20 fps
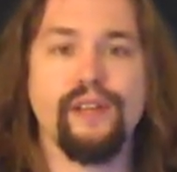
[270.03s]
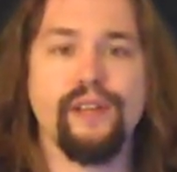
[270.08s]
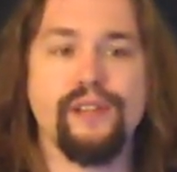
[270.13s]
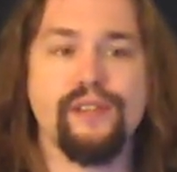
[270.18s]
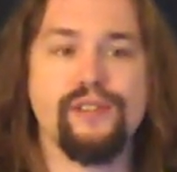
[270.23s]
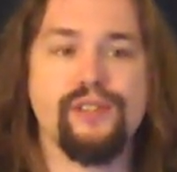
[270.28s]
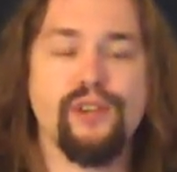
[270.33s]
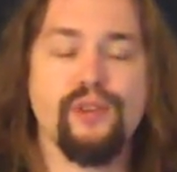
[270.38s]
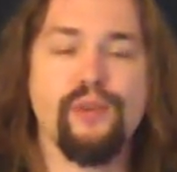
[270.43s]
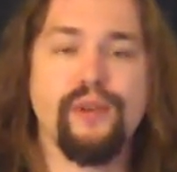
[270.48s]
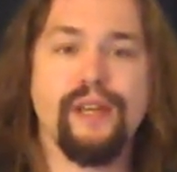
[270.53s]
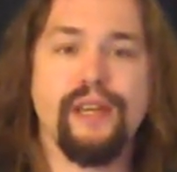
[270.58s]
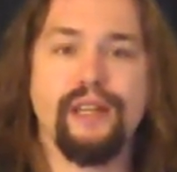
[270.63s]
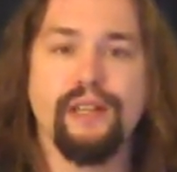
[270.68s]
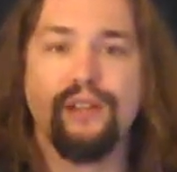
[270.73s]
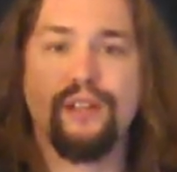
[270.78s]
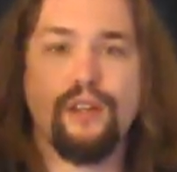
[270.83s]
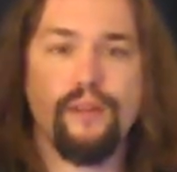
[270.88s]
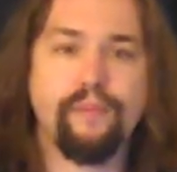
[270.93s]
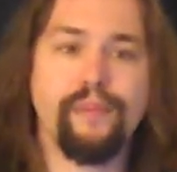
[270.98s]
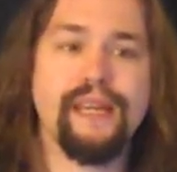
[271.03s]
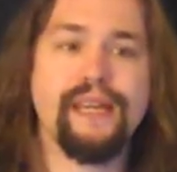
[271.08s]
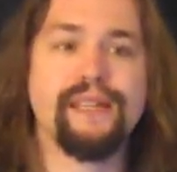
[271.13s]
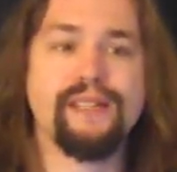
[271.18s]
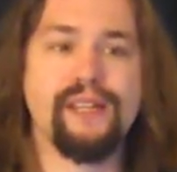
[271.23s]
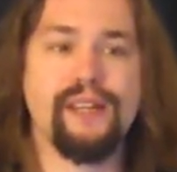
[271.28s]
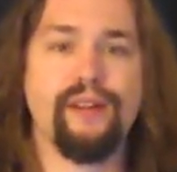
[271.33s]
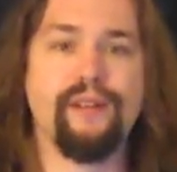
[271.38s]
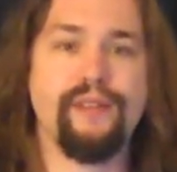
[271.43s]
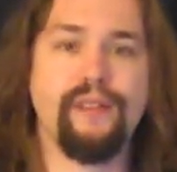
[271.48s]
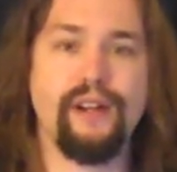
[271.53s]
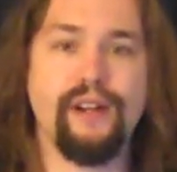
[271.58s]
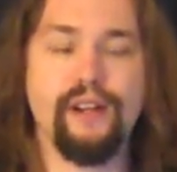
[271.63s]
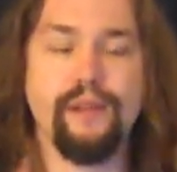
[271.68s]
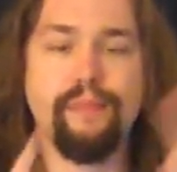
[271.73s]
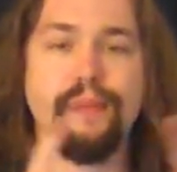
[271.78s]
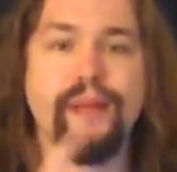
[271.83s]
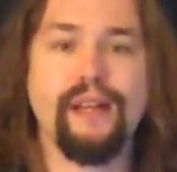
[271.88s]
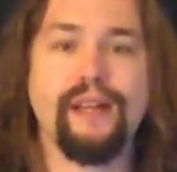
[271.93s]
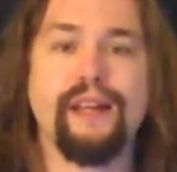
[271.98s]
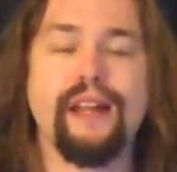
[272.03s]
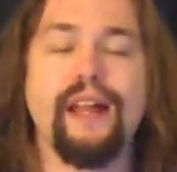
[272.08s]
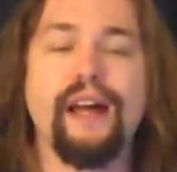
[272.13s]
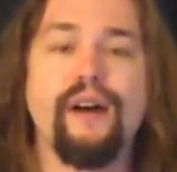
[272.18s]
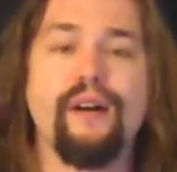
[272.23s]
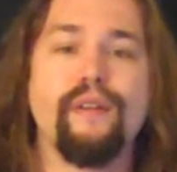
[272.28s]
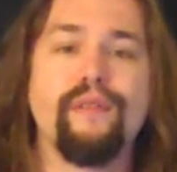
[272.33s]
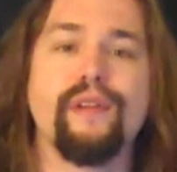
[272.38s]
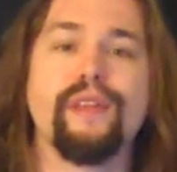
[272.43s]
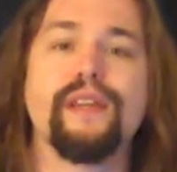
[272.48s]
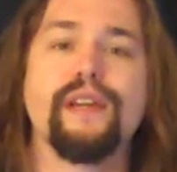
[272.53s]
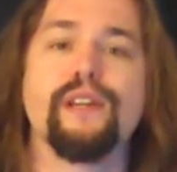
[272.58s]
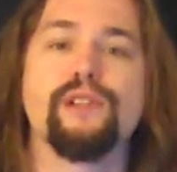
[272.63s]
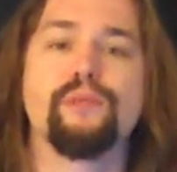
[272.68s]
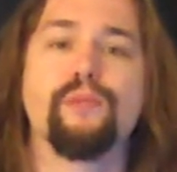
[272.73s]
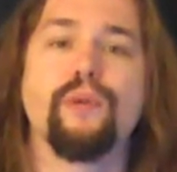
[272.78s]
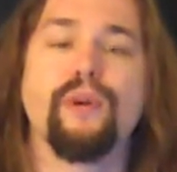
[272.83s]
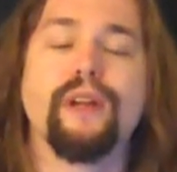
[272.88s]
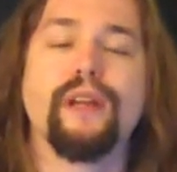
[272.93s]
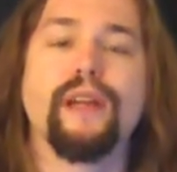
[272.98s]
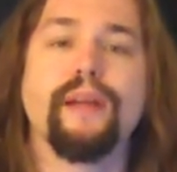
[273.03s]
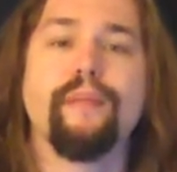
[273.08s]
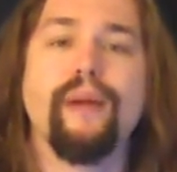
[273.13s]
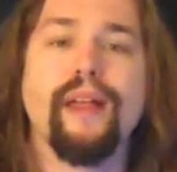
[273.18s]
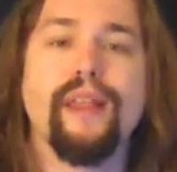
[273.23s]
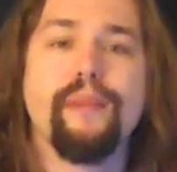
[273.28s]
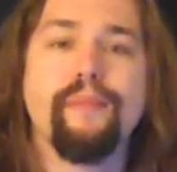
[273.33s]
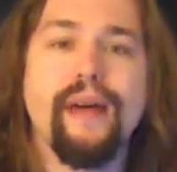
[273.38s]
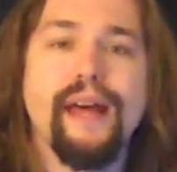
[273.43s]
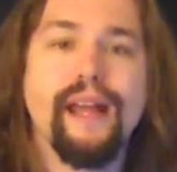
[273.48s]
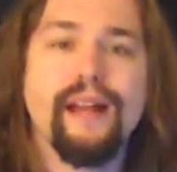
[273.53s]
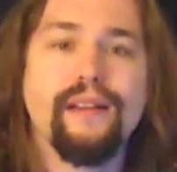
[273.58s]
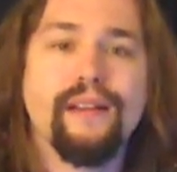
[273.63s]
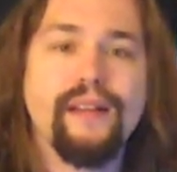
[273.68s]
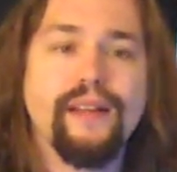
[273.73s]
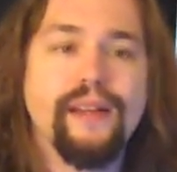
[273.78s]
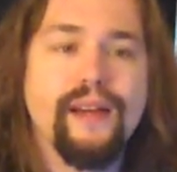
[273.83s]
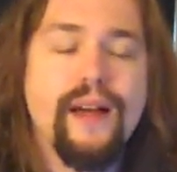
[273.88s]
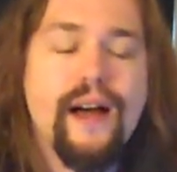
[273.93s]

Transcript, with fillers: And so you can get little peaks here and there, depending on how everything is working mathematically.